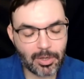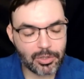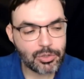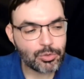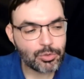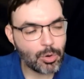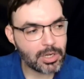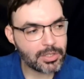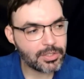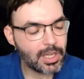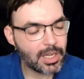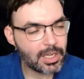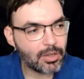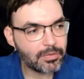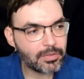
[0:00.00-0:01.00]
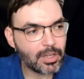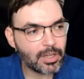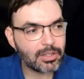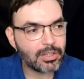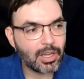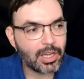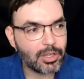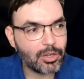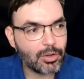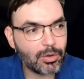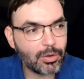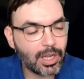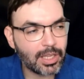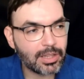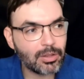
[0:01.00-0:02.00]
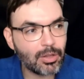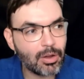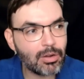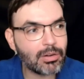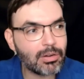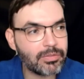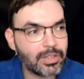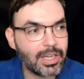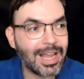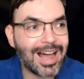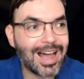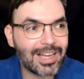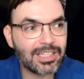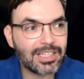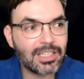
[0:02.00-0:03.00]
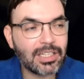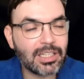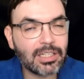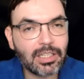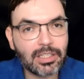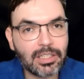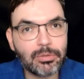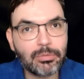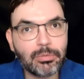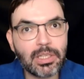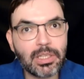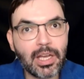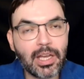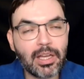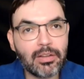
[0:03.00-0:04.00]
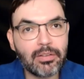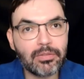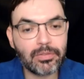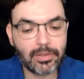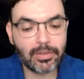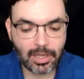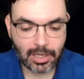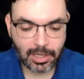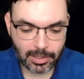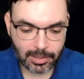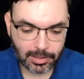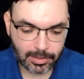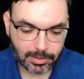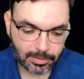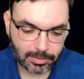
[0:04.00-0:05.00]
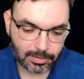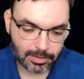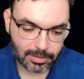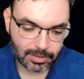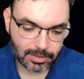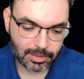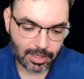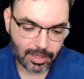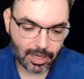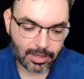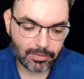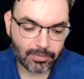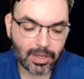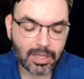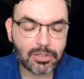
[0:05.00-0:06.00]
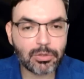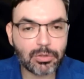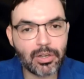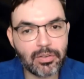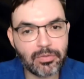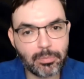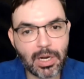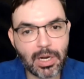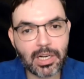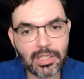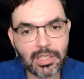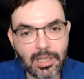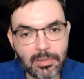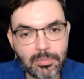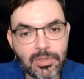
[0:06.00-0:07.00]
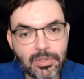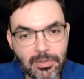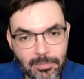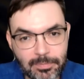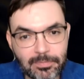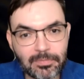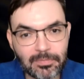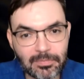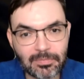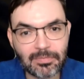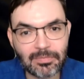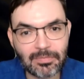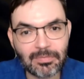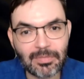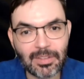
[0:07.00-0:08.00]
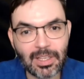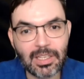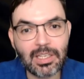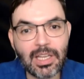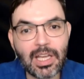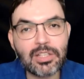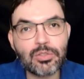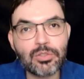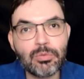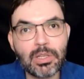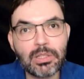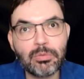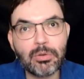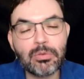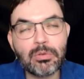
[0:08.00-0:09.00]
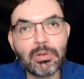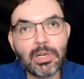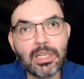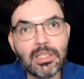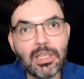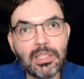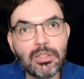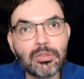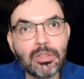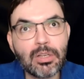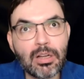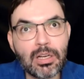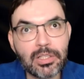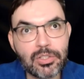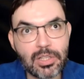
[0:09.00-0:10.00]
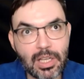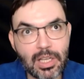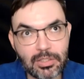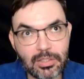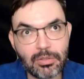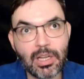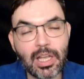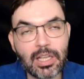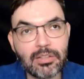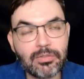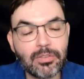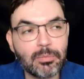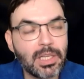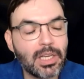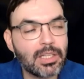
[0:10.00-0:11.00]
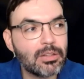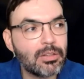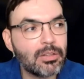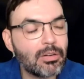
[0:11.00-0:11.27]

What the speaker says: because towards the end of your ethnography, ideally you would have an inventory of paradigms, and that's what will create the new knowledge that you get from the